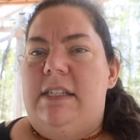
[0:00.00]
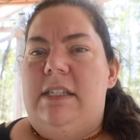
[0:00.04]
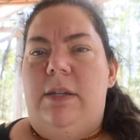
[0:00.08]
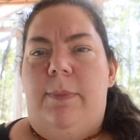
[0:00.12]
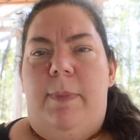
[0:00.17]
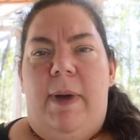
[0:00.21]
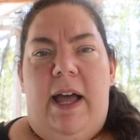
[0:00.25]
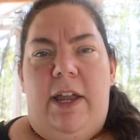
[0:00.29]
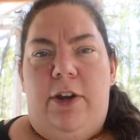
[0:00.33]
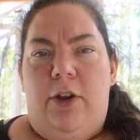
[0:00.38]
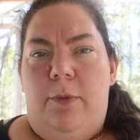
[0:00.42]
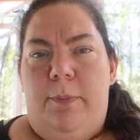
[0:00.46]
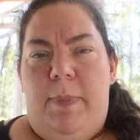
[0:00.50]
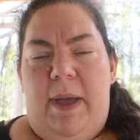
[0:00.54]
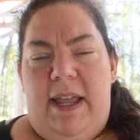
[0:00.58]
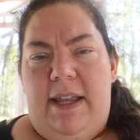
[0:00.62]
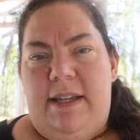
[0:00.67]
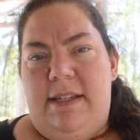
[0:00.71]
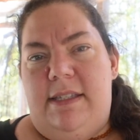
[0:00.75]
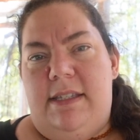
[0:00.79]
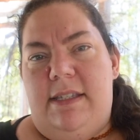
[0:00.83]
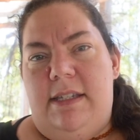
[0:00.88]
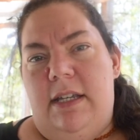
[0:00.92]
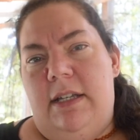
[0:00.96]
tomato
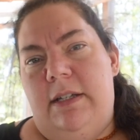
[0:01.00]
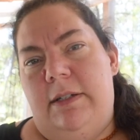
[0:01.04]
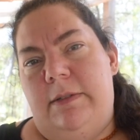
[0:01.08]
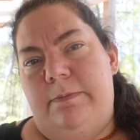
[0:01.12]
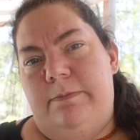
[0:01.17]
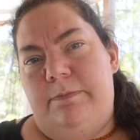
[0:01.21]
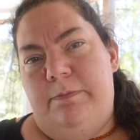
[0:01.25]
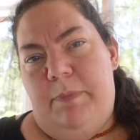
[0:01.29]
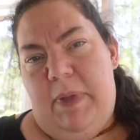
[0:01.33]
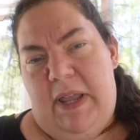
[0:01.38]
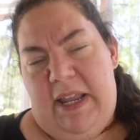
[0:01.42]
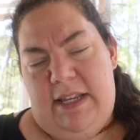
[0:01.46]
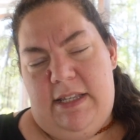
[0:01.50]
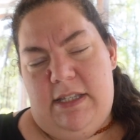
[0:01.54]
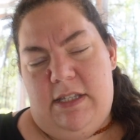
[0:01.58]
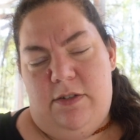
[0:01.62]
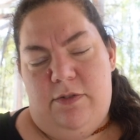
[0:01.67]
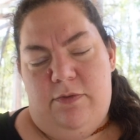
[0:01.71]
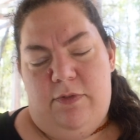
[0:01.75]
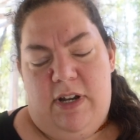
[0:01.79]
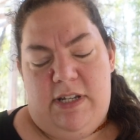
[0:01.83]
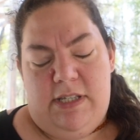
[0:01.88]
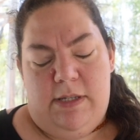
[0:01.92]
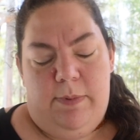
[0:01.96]
based
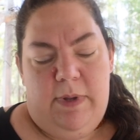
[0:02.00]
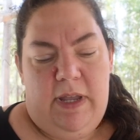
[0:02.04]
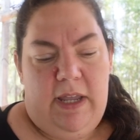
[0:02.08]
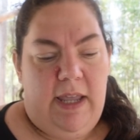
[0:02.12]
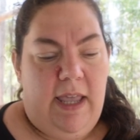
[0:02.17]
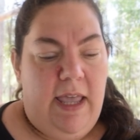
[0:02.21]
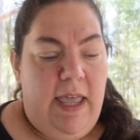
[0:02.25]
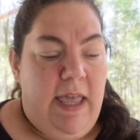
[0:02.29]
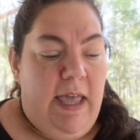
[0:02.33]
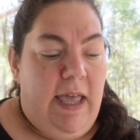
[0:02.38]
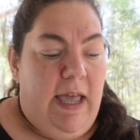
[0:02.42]
beans recipe.